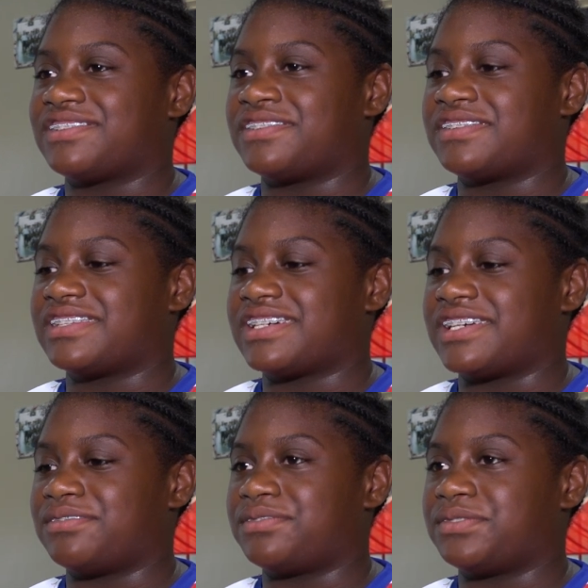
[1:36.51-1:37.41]

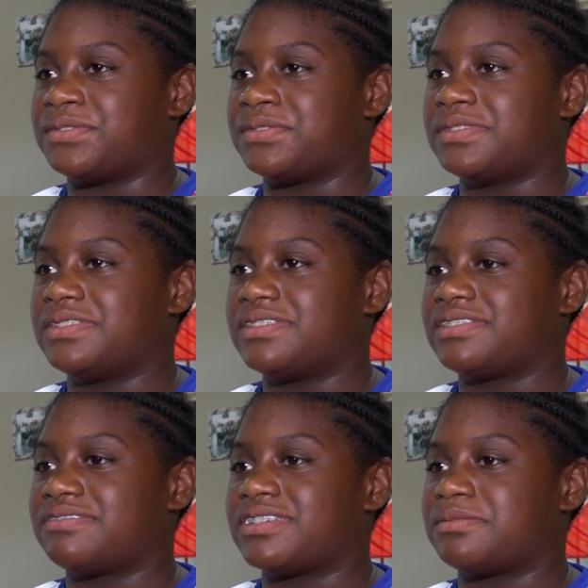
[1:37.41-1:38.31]
old-time
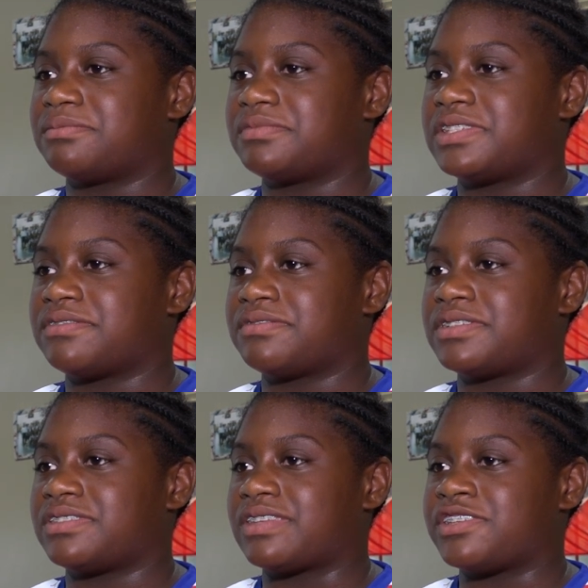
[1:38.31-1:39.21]
foods from
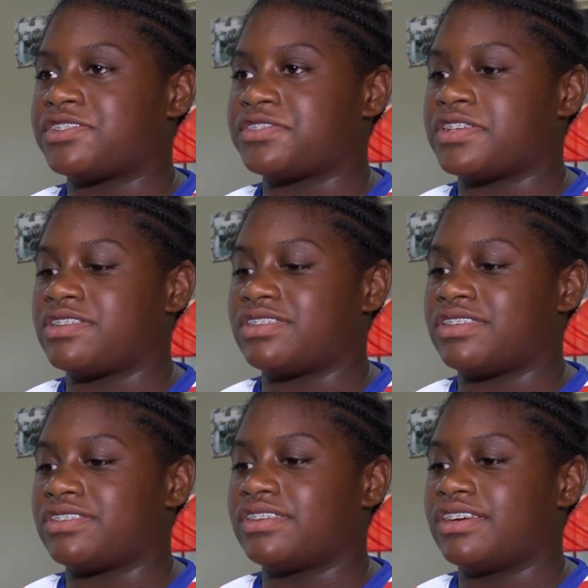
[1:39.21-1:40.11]
different centuries
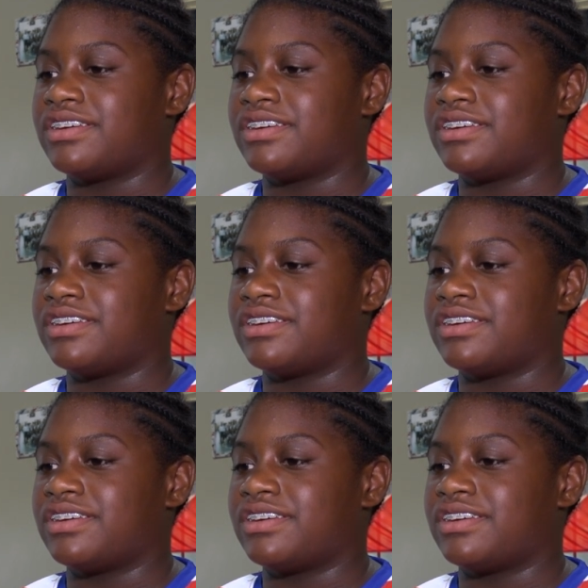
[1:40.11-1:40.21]
and